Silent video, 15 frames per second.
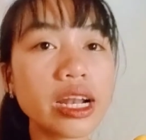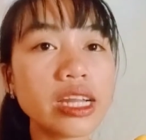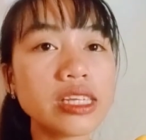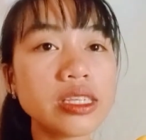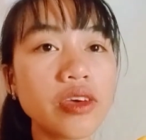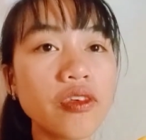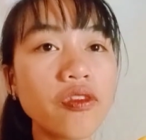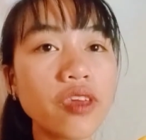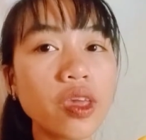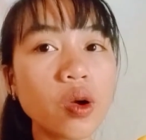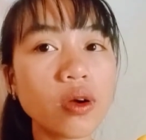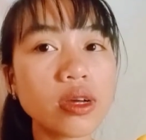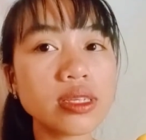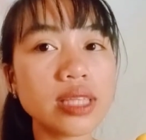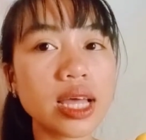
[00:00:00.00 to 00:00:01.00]
the
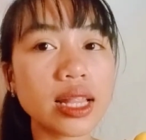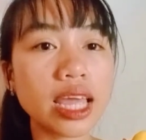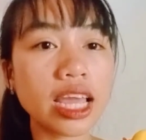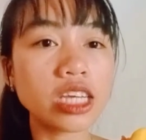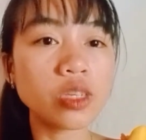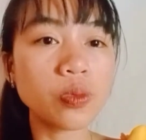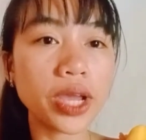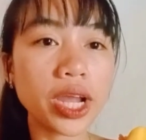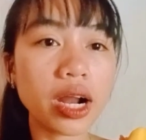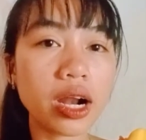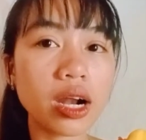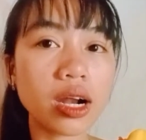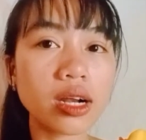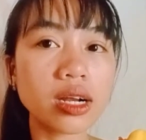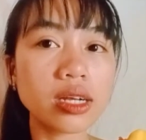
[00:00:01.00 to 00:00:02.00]
received view is that a
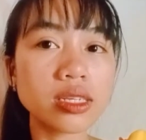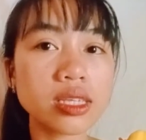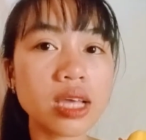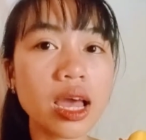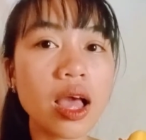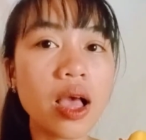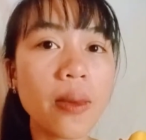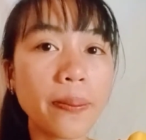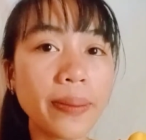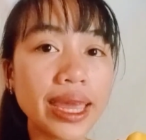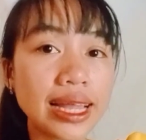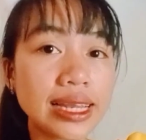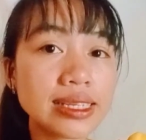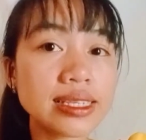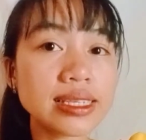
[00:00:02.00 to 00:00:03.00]
speaker's
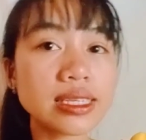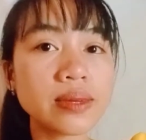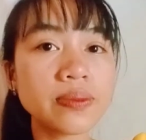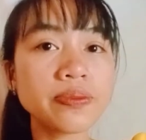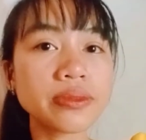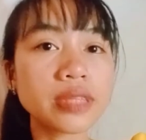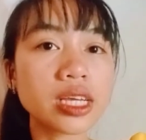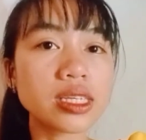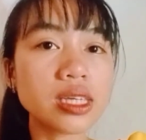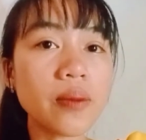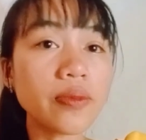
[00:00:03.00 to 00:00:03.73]
means